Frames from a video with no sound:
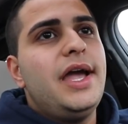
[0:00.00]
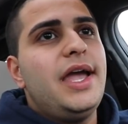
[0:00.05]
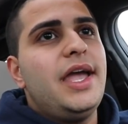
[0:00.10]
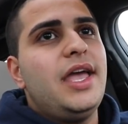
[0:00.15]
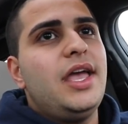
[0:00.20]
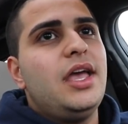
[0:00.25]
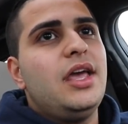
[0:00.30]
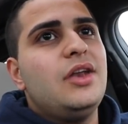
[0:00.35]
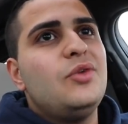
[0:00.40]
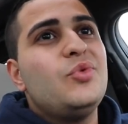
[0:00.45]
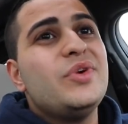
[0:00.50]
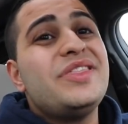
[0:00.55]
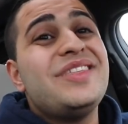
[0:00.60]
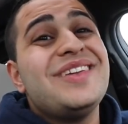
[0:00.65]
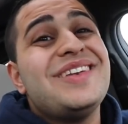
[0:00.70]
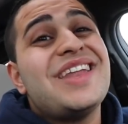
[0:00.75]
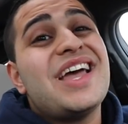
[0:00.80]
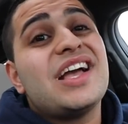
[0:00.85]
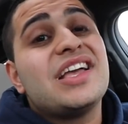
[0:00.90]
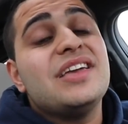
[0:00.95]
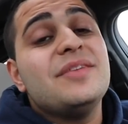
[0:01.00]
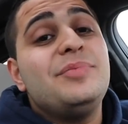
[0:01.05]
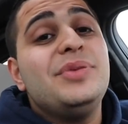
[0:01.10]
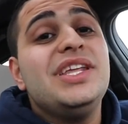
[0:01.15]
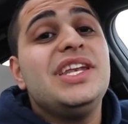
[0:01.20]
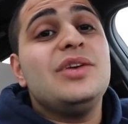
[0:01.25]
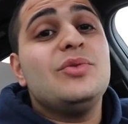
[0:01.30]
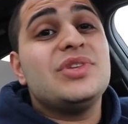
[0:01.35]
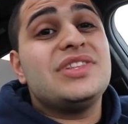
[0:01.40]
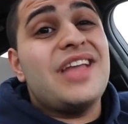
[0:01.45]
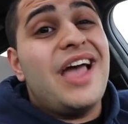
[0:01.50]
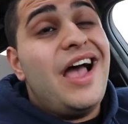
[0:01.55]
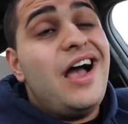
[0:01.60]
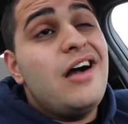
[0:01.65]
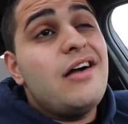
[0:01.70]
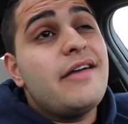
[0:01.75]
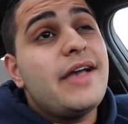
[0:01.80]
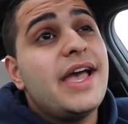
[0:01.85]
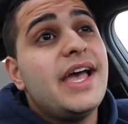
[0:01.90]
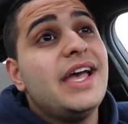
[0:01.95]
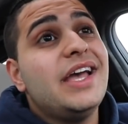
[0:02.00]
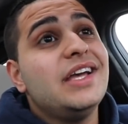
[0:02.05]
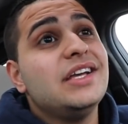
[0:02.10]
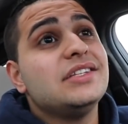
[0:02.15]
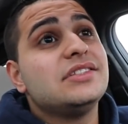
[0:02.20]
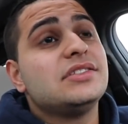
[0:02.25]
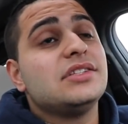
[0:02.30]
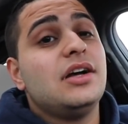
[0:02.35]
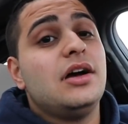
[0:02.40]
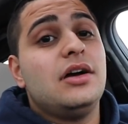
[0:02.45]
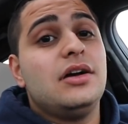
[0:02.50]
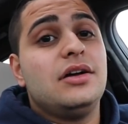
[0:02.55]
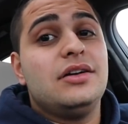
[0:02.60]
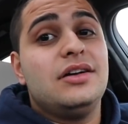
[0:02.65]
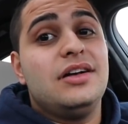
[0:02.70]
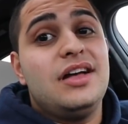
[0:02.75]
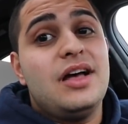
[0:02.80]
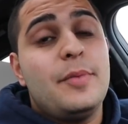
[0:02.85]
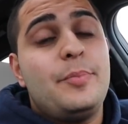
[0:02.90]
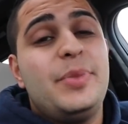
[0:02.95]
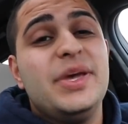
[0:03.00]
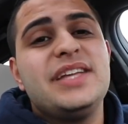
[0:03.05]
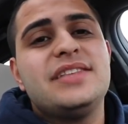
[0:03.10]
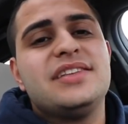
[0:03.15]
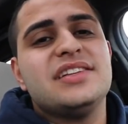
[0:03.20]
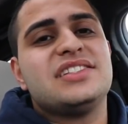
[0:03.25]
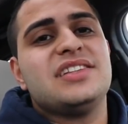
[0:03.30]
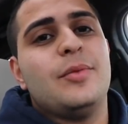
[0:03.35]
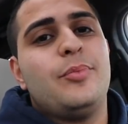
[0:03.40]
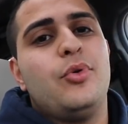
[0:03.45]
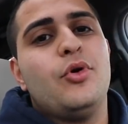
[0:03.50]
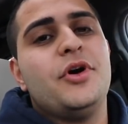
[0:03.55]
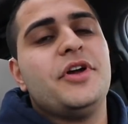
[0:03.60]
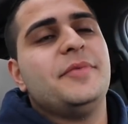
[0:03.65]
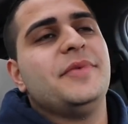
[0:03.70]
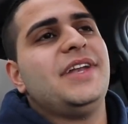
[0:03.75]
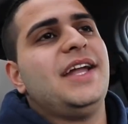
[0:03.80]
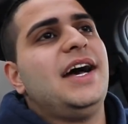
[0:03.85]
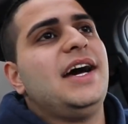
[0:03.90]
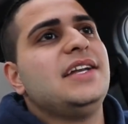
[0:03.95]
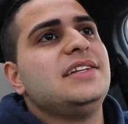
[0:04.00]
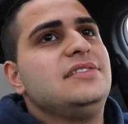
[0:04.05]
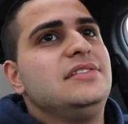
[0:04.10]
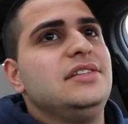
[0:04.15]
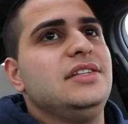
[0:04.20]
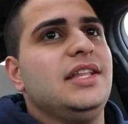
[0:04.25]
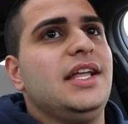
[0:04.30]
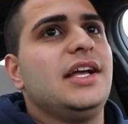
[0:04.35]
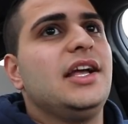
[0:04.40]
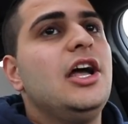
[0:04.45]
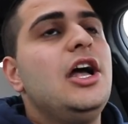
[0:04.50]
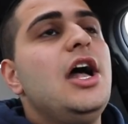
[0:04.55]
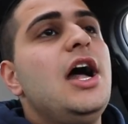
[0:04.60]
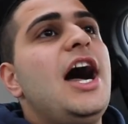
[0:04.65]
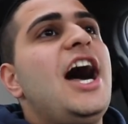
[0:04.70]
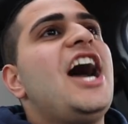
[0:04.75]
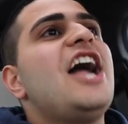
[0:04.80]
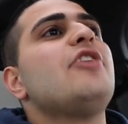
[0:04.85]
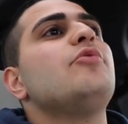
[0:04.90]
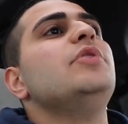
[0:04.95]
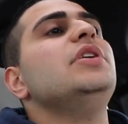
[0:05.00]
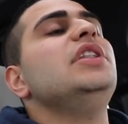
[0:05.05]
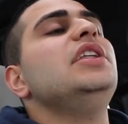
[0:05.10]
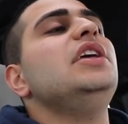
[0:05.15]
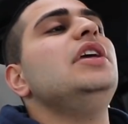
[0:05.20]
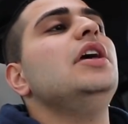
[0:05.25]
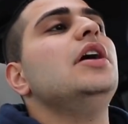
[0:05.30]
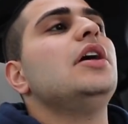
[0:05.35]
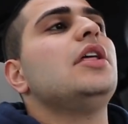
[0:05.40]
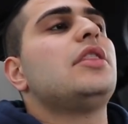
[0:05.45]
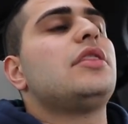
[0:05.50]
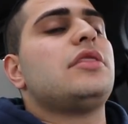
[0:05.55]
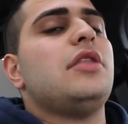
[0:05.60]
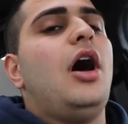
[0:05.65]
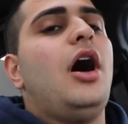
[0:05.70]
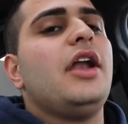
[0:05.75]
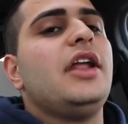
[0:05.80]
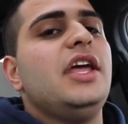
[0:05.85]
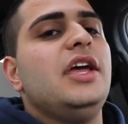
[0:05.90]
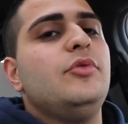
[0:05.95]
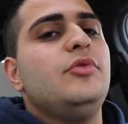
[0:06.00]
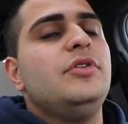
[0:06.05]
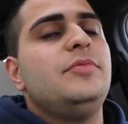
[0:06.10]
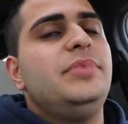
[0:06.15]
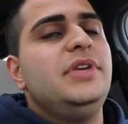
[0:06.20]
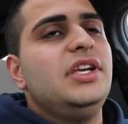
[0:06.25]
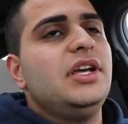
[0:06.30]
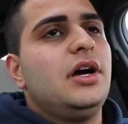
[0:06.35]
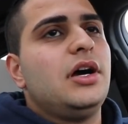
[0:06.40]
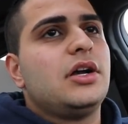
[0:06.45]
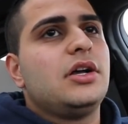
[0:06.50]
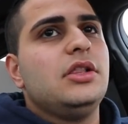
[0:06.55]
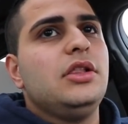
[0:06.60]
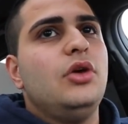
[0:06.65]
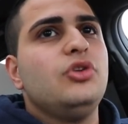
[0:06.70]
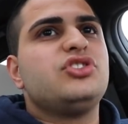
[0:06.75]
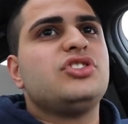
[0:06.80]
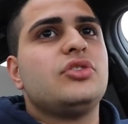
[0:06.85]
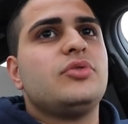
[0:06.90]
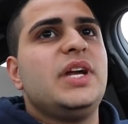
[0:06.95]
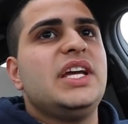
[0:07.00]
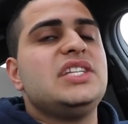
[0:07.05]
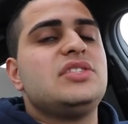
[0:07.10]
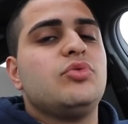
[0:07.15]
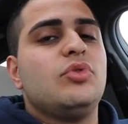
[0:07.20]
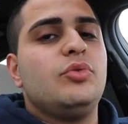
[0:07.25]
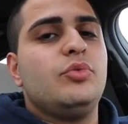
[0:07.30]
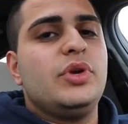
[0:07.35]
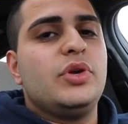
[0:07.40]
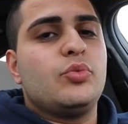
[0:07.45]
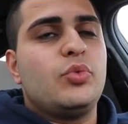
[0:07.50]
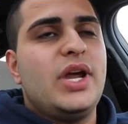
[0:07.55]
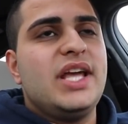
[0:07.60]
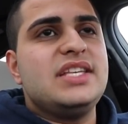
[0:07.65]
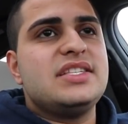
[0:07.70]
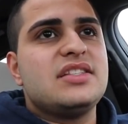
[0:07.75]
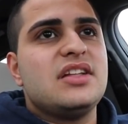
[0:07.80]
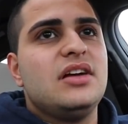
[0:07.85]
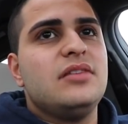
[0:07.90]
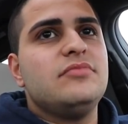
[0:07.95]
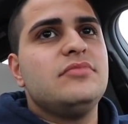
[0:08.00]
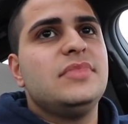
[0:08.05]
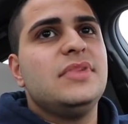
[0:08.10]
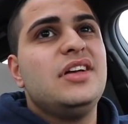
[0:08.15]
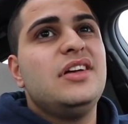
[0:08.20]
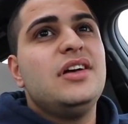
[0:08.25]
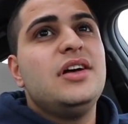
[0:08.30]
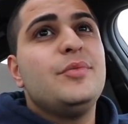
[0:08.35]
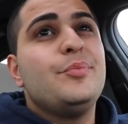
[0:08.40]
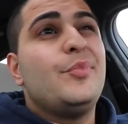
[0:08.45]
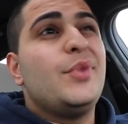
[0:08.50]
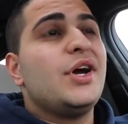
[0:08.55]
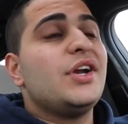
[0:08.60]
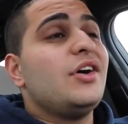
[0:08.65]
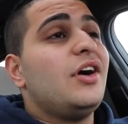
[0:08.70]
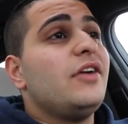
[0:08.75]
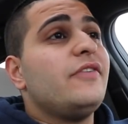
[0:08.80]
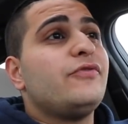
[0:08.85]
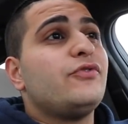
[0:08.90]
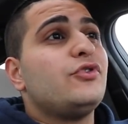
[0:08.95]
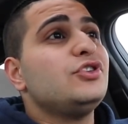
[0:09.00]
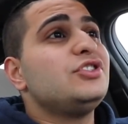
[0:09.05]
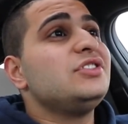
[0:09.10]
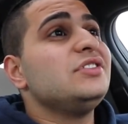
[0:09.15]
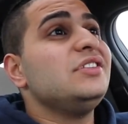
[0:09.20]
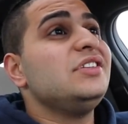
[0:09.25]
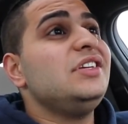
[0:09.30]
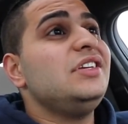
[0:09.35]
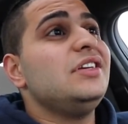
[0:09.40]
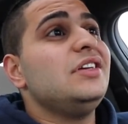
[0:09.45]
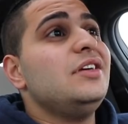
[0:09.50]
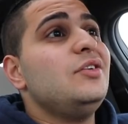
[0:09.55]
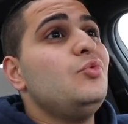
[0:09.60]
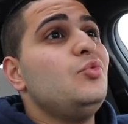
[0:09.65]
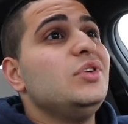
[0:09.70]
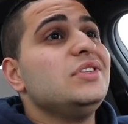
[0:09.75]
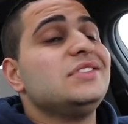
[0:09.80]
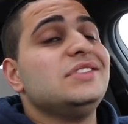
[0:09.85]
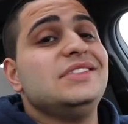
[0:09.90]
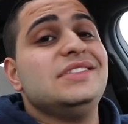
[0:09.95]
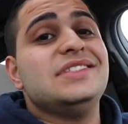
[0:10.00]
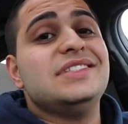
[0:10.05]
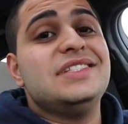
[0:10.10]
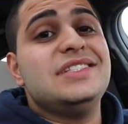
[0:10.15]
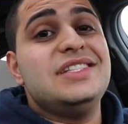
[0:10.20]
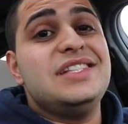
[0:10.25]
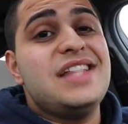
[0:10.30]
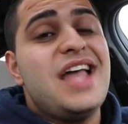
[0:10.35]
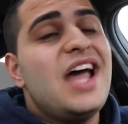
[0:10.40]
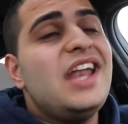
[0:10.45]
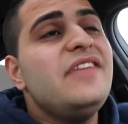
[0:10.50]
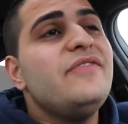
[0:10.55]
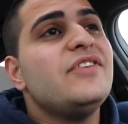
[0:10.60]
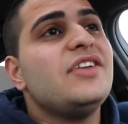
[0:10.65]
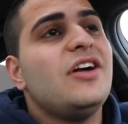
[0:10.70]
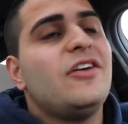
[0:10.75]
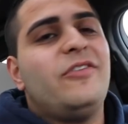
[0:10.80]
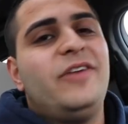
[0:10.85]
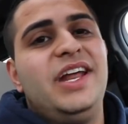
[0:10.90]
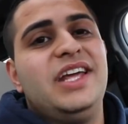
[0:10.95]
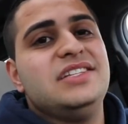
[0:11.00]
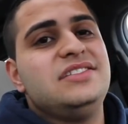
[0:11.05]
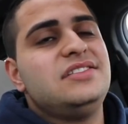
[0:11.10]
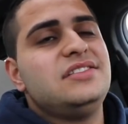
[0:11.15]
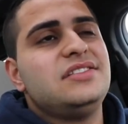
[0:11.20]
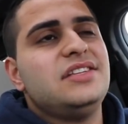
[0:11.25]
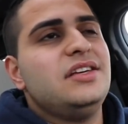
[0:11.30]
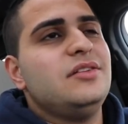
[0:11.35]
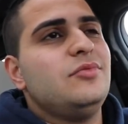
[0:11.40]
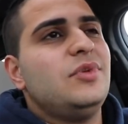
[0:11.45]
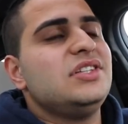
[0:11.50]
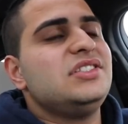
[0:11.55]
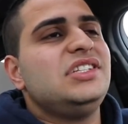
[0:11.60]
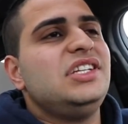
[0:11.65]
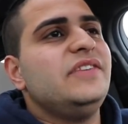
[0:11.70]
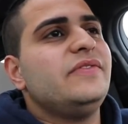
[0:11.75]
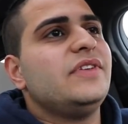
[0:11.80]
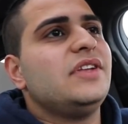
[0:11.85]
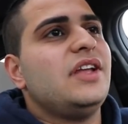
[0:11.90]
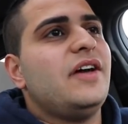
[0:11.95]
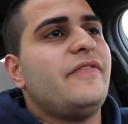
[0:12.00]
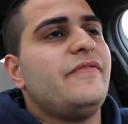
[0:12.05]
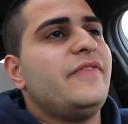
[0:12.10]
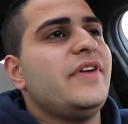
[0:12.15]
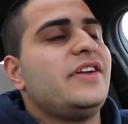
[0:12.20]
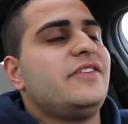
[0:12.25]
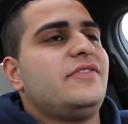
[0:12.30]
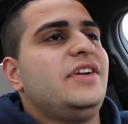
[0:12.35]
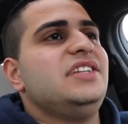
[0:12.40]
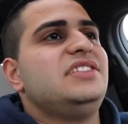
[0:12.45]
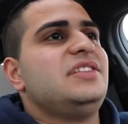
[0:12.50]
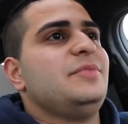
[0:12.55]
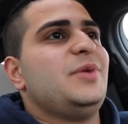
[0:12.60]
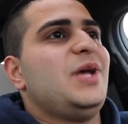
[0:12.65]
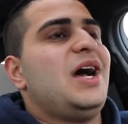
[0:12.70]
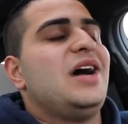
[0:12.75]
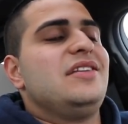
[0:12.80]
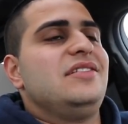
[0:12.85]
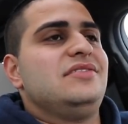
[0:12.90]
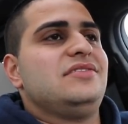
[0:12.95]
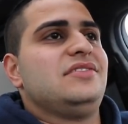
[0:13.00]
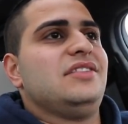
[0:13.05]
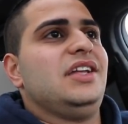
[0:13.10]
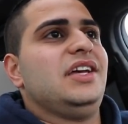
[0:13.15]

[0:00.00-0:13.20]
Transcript: And with it not competing with the Hellcat is a big disappointment, honestly. Like, I really thought it would be a closer race when we raced them, but unfortunately, it was not even a race. It wasn't even a fair race, to be honest.